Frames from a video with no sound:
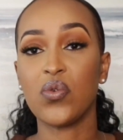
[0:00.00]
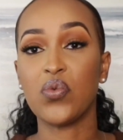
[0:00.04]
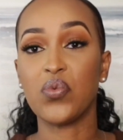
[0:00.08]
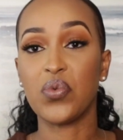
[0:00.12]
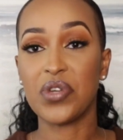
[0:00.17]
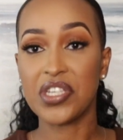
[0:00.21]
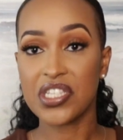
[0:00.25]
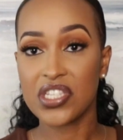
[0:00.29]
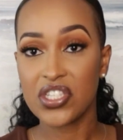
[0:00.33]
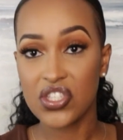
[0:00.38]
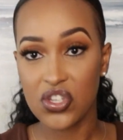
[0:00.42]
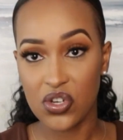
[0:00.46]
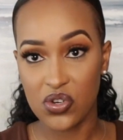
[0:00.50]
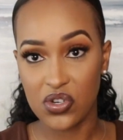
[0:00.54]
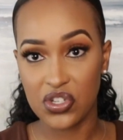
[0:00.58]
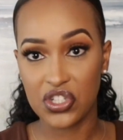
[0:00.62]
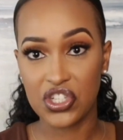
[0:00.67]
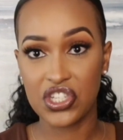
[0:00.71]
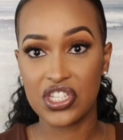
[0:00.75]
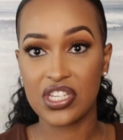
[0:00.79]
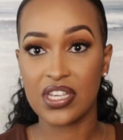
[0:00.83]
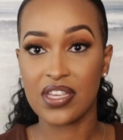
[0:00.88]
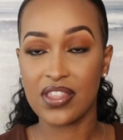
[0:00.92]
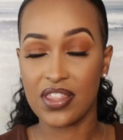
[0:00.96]

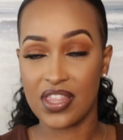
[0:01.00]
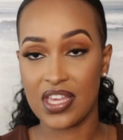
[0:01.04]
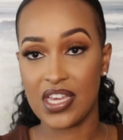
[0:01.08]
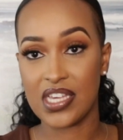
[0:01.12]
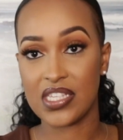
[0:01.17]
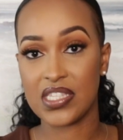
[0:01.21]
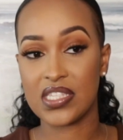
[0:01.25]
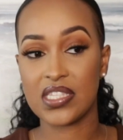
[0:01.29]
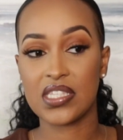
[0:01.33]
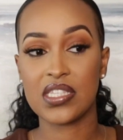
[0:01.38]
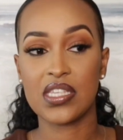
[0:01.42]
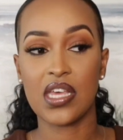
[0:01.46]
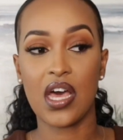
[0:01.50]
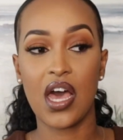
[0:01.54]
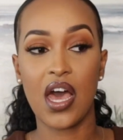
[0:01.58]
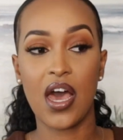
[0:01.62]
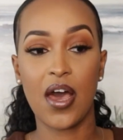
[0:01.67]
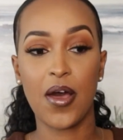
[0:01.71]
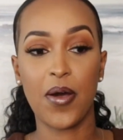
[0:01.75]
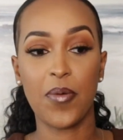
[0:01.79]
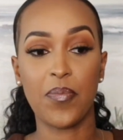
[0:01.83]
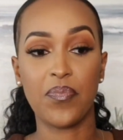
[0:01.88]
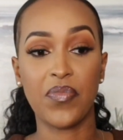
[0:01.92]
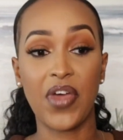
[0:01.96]
researched this.
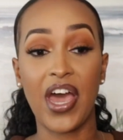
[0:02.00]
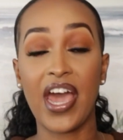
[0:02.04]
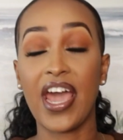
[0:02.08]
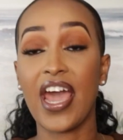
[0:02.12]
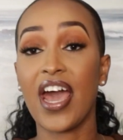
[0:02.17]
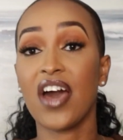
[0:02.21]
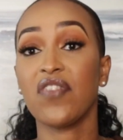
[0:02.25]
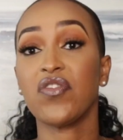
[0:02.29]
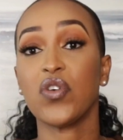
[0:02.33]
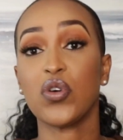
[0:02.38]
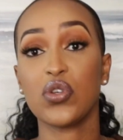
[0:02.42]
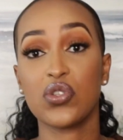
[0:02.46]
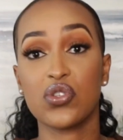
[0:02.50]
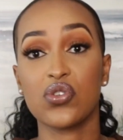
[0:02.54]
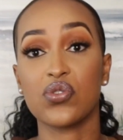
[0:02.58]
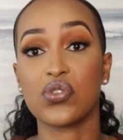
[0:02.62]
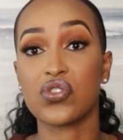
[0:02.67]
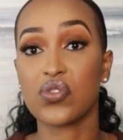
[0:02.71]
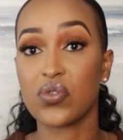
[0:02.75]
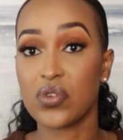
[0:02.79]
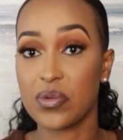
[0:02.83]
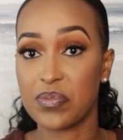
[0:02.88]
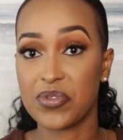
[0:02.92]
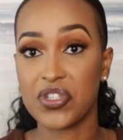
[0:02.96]
I have also
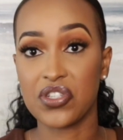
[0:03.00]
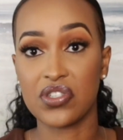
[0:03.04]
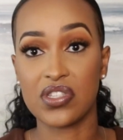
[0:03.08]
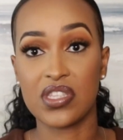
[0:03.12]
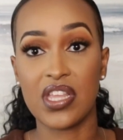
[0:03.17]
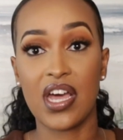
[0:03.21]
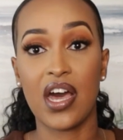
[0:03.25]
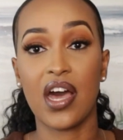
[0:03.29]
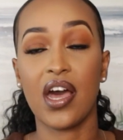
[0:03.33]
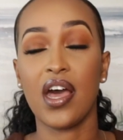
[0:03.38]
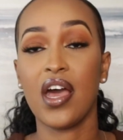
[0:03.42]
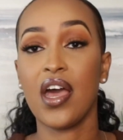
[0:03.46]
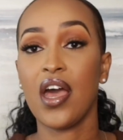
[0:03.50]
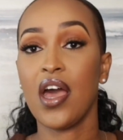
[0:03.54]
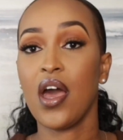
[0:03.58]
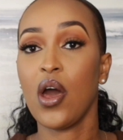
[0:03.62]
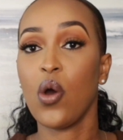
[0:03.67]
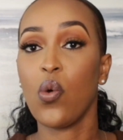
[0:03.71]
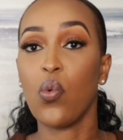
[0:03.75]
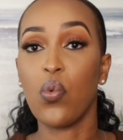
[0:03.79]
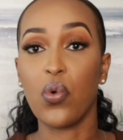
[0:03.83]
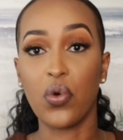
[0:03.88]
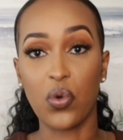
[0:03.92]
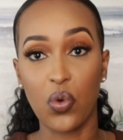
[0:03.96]
scriptures that
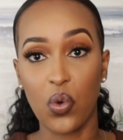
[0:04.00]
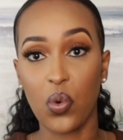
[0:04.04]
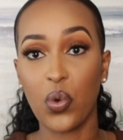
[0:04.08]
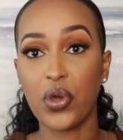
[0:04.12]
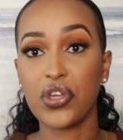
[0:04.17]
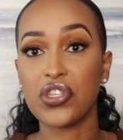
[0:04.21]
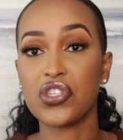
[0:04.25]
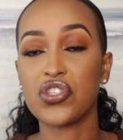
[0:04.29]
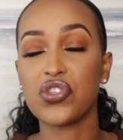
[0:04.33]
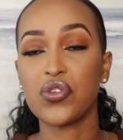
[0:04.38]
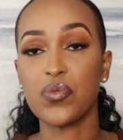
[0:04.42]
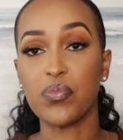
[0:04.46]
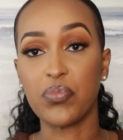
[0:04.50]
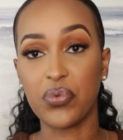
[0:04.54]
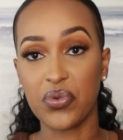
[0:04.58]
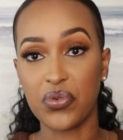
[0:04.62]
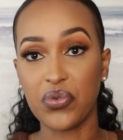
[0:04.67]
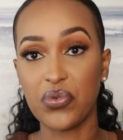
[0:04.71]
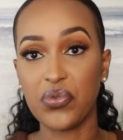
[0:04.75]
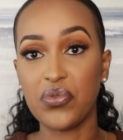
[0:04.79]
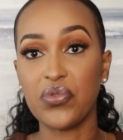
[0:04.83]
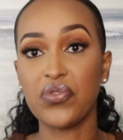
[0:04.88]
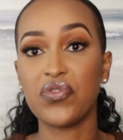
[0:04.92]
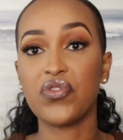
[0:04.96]
were going to
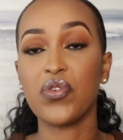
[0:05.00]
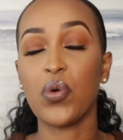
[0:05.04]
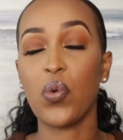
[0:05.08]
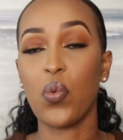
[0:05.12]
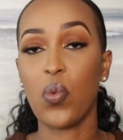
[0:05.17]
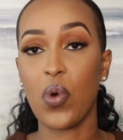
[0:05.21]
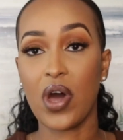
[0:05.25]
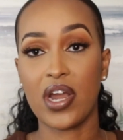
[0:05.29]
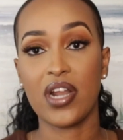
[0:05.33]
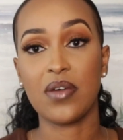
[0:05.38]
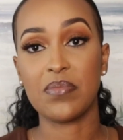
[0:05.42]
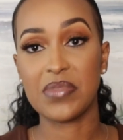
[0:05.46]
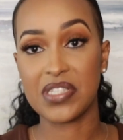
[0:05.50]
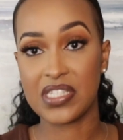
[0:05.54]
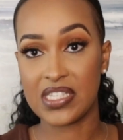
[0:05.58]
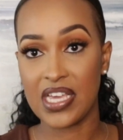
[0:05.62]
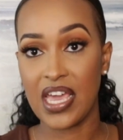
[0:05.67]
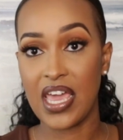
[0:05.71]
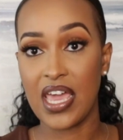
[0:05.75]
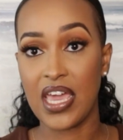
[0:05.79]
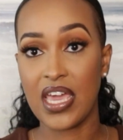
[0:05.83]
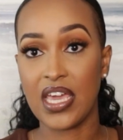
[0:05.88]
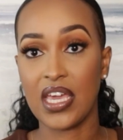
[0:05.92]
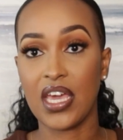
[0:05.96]
prove what I'm
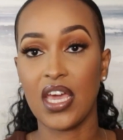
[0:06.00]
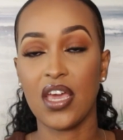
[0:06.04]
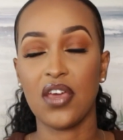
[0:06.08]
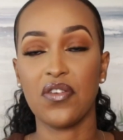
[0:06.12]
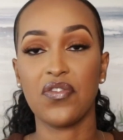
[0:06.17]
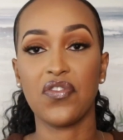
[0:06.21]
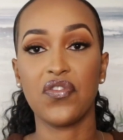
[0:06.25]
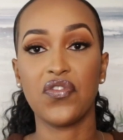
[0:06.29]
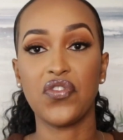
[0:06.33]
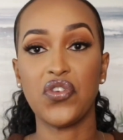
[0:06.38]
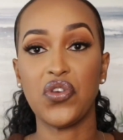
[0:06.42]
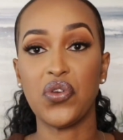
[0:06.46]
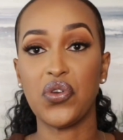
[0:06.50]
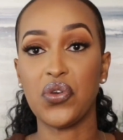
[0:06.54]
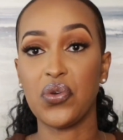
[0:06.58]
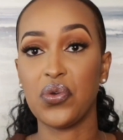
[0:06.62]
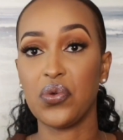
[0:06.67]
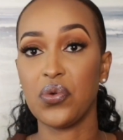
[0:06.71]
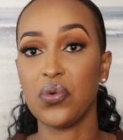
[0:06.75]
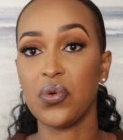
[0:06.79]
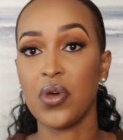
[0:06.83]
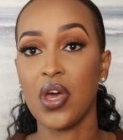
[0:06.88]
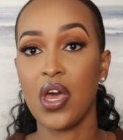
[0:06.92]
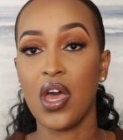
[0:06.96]
saying. If
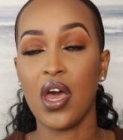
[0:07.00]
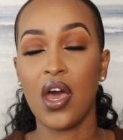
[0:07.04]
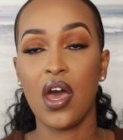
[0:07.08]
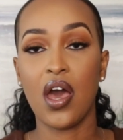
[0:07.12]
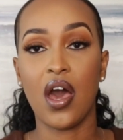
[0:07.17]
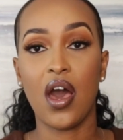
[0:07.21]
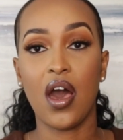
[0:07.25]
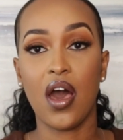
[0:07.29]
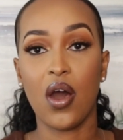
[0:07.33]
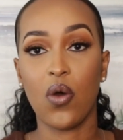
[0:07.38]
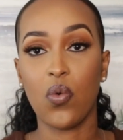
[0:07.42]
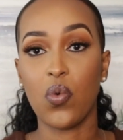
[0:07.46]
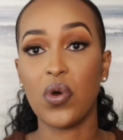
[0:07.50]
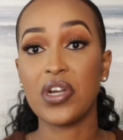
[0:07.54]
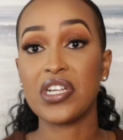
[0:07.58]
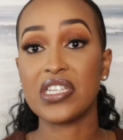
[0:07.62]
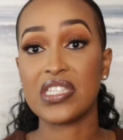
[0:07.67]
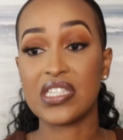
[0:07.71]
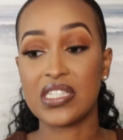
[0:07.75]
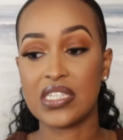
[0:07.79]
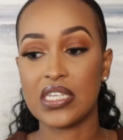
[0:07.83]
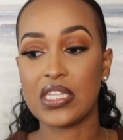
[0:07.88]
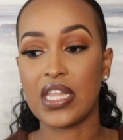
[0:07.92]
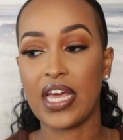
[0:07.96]
you want
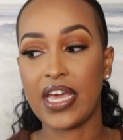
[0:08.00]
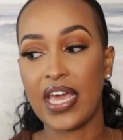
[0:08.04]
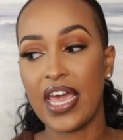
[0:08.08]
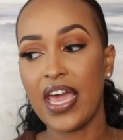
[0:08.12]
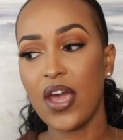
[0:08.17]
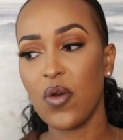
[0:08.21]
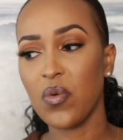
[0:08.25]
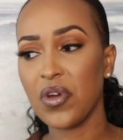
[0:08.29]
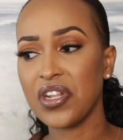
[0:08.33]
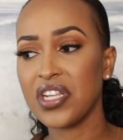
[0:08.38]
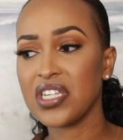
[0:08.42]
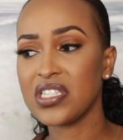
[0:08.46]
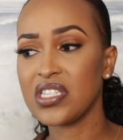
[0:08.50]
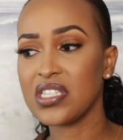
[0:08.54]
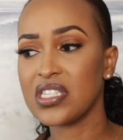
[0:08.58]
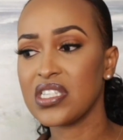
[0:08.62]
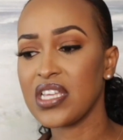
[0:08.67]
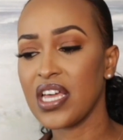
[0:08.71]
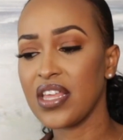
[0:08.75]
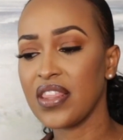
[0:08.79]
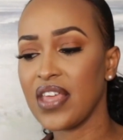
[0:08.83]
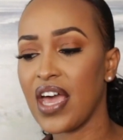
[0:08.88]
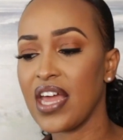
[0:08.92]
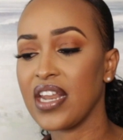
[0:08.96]
to see, like, hey, where does it
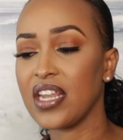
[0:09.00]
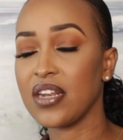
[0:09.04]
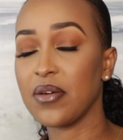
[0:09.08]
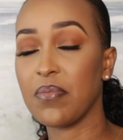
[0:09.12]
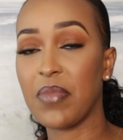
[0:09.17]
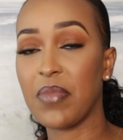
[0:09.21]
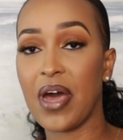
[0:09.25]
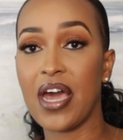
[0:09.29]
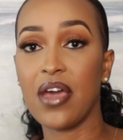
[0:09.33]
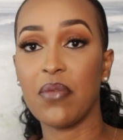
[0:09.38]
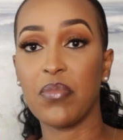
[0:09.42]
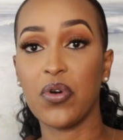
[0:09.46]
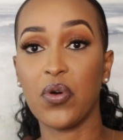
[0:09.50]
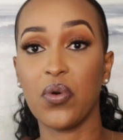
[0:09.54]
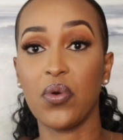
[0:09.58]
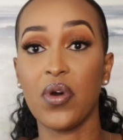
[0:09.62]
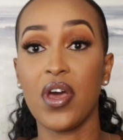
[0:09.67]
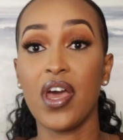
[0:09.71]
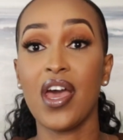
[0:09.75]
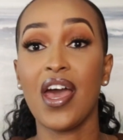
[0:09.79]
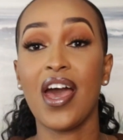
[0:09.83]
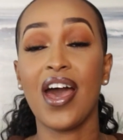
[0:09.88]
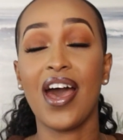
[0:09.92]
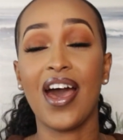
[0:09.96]
say that in the Bible?
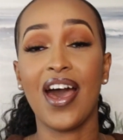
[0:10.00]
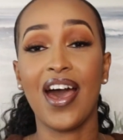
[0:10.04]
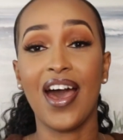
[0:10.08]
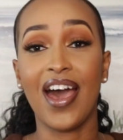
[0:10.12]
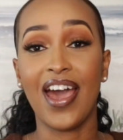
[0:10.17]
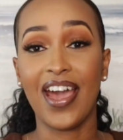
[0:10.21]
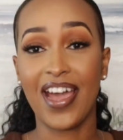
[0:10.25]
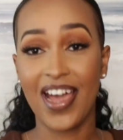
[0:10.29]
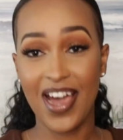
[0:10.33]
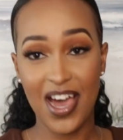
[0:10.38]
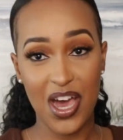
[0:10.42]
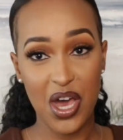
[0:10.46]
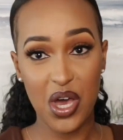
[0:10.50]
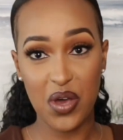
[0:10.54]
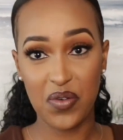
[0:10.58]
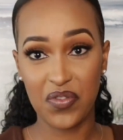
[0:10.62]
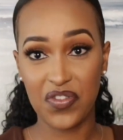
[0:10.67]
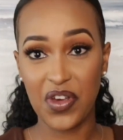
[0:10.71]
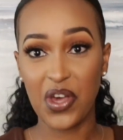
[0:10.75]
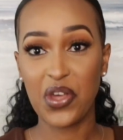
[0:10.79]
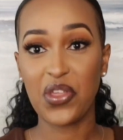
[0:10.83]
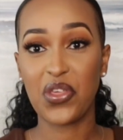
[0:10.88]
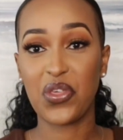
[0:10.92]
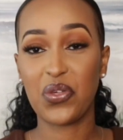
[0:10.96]
I
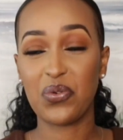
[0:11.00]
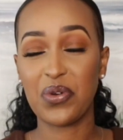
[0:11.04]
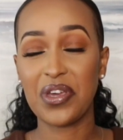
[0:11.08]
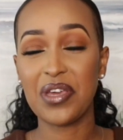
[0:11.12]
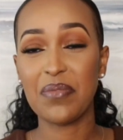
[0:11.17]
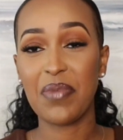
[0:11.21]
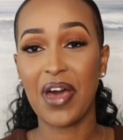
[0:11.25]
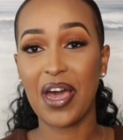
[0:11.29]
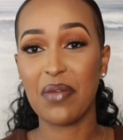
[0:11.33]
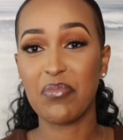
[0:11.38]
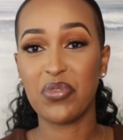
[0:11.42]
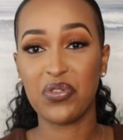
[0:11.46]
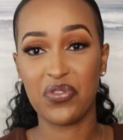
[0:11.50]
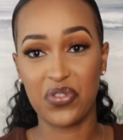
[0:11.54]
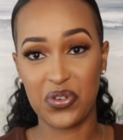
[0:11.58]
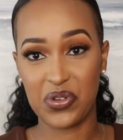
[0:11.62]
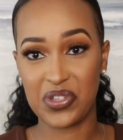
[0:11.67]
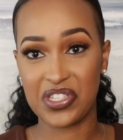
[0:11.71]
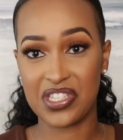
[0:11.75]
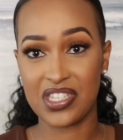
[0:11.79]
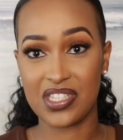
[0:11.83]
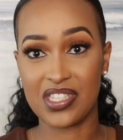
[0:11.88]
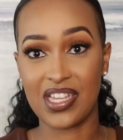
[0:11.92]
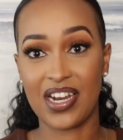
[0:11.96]
have 3 Bible
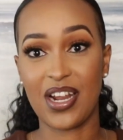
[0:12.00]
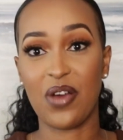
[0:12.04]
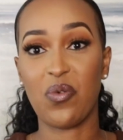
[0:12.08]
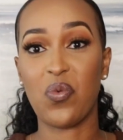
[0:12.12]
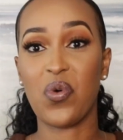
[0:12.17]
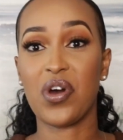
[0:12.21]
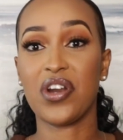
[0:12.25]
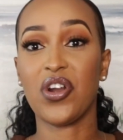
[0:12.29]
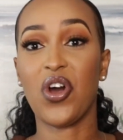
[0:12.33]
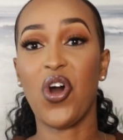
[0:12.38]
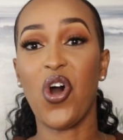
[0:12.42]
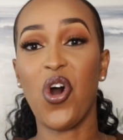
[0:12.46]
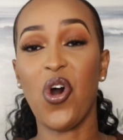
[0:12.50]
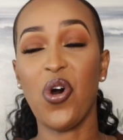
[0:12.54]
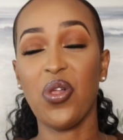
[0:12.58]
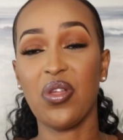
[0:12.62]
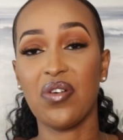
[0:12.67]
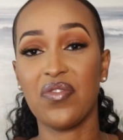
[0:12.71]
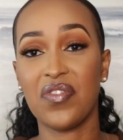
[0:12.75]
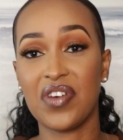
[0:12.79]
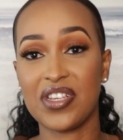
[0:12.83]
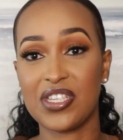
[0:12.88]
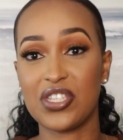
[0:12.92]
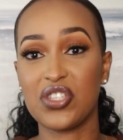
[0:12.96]
verses that I want all
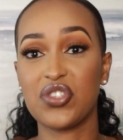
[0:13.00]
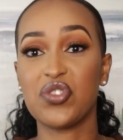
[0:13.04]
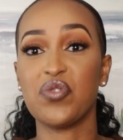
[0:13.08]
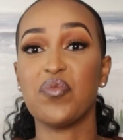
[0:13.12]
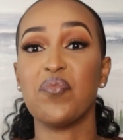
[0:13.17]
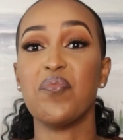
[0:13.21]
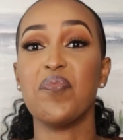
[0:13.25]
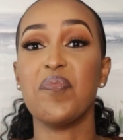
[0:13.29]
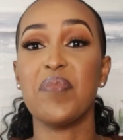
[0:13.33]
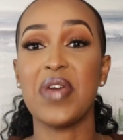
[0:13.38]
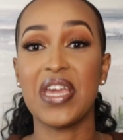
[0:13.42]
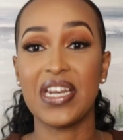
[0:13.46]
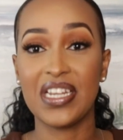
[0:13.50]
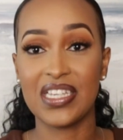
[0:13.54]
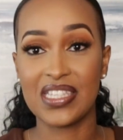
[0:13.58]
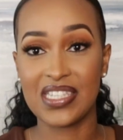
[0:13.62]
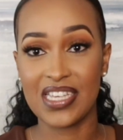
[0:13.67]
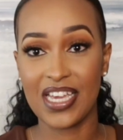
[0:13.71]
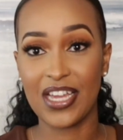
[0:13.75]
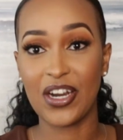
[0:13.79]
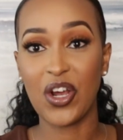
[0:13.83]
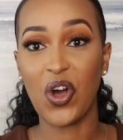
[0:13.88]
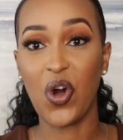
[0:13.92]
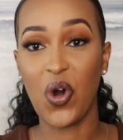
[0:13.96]
of us to
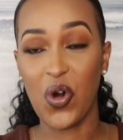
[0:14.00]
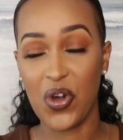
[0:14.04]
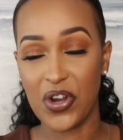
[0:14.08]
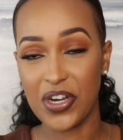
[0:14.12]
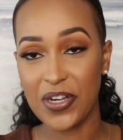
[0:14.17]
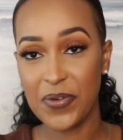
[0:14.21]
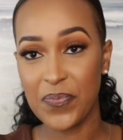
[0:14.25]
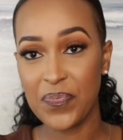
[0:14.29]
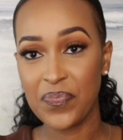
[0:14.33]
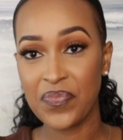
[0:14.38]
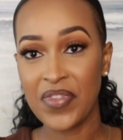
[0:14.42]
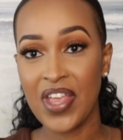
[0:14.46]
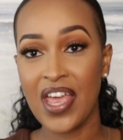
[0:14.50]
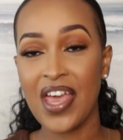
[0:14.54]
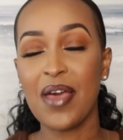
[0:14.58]
meditate on.